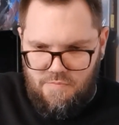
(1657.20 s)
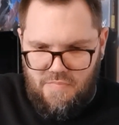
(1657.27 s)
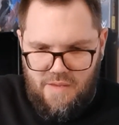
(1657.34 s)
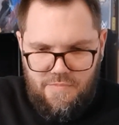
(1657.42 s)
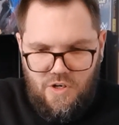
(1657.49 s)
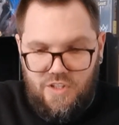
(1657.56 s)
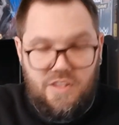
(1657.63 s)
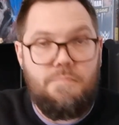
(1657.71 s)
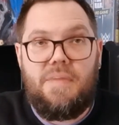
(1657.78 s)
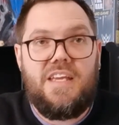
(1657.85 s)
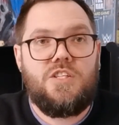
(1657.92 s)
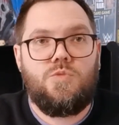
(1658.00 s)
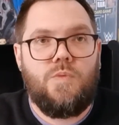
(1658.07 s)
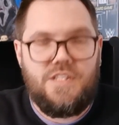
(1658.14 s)
Maybe not the
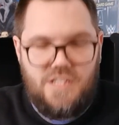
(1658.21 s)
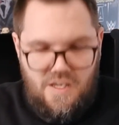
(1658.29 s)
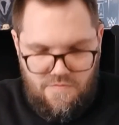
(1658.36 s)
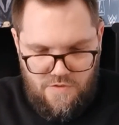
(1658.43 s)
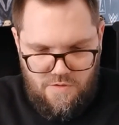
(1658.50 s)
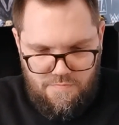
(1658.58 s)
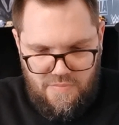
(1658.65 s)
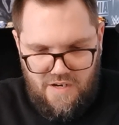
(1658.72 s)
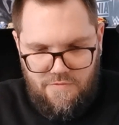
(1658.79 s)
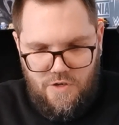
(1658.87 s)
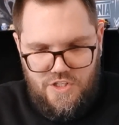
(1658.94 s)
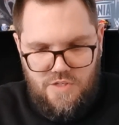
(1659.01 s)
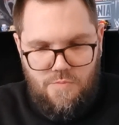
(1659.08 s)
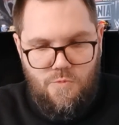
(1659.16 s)
best ones ever, but I've
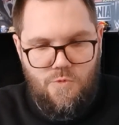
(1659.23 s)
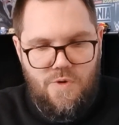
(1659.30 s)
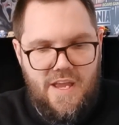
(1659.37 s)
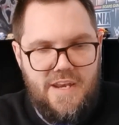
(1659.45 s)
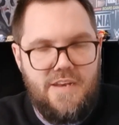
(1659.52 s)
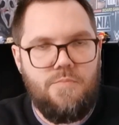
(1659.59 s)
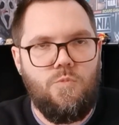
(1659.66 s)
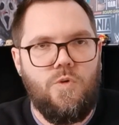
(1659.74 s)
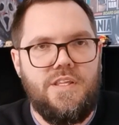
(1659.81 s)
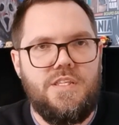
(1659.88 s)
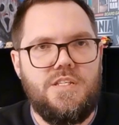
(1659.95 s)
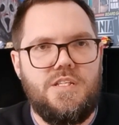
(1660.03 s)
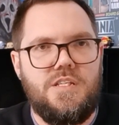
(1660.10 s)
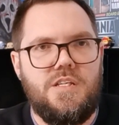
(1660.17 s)
got some random
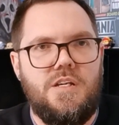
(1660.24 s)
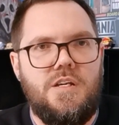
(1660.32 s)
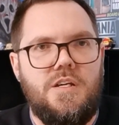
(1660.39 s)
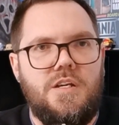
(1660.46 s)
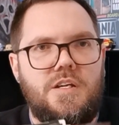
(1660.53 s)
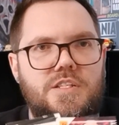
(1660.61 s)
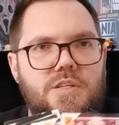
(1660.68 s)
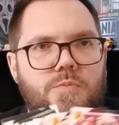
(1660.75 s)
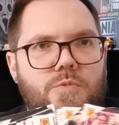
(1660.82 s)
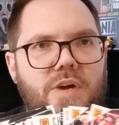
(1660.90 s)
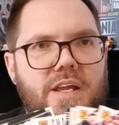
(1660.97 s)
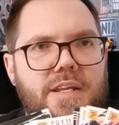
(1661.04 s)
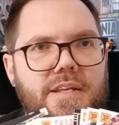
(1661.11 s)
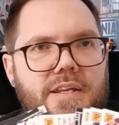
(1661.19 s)
ones. Some
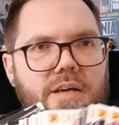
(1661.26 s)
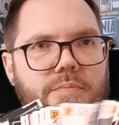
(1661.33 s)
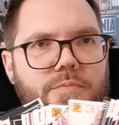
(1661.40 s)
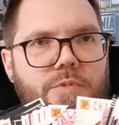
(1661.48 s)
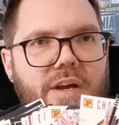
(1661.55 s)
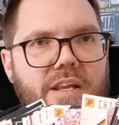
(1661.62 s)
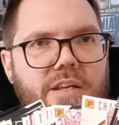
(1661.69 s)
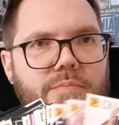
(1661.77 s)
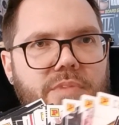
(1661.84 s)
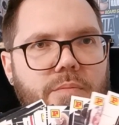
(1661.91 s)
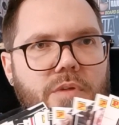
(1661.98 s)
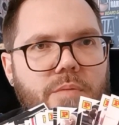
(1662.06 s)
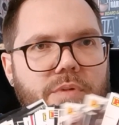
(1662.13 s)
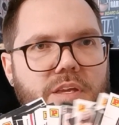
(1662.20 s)
random
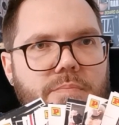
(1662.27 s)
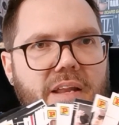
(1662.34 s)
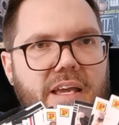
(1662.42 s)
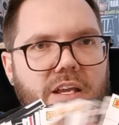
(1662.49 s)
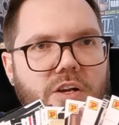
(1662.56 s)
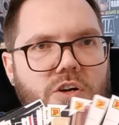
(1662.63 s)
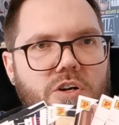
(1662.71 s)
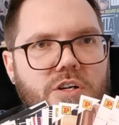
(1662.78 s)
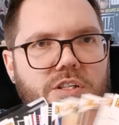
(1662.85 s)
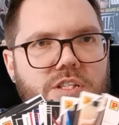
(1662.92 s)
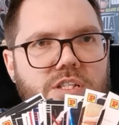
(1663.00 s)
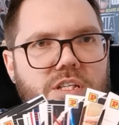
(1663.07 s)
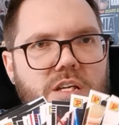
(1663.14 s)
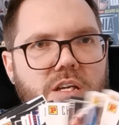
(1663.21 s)
WWE playing
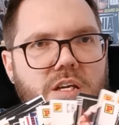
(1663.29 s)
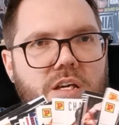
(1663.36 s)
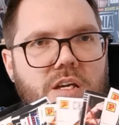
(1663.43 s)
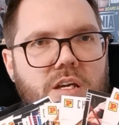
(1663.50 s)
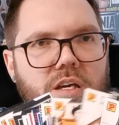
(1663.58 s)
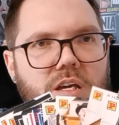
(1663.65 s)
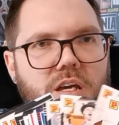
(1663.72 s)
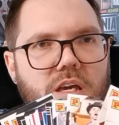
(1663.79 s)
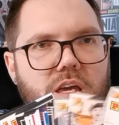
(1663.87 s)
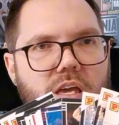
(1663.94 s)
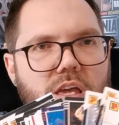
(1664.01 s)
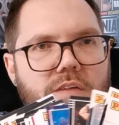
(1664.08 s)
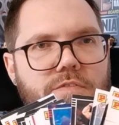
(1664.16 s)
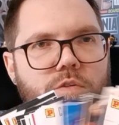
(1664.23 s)
cards.
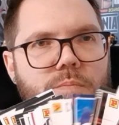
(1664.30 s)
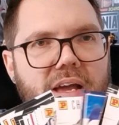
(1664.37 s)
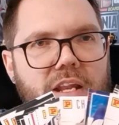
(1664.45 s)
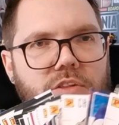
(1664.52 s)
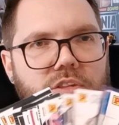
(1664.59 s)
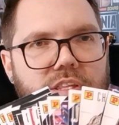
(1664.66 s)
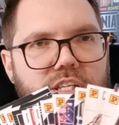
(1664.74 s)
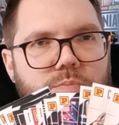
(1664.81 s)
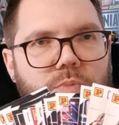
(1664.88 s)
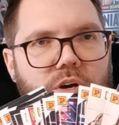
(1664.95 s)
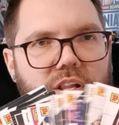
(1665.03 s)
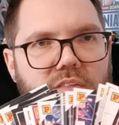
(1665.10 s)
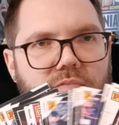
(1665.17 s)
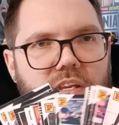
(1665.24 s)
If you made it to this
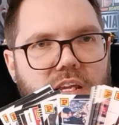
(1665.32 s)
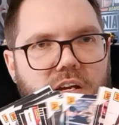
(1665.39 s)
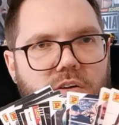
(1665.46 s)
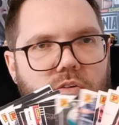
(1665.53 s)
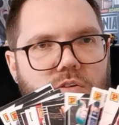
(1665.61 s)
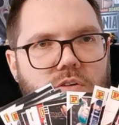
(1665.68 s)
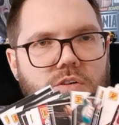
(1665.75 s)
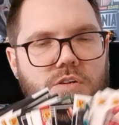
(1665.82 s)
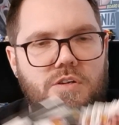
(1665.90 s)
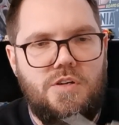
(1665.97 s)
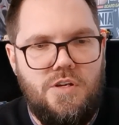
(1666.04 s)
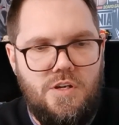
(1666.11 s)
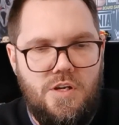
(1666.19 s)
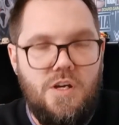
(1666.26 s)
part of the video,
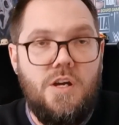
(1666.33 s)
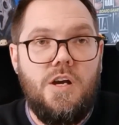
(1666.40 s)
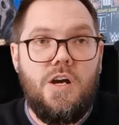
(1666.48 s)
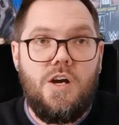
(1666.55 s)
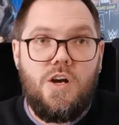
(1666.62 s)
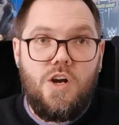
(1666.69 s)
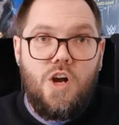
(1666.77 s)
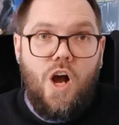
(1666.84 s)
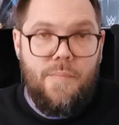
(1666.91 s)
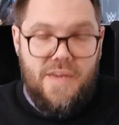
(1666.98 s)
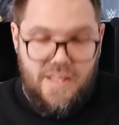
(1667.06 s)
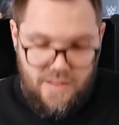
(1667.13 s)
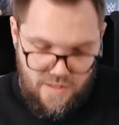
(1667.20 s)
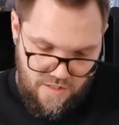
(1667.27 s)

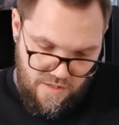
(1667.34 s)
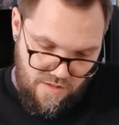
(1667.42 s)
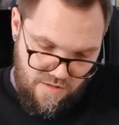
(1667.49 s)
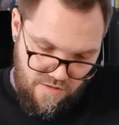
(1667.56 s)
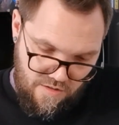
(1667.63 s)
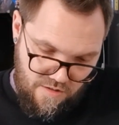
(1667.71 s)
comment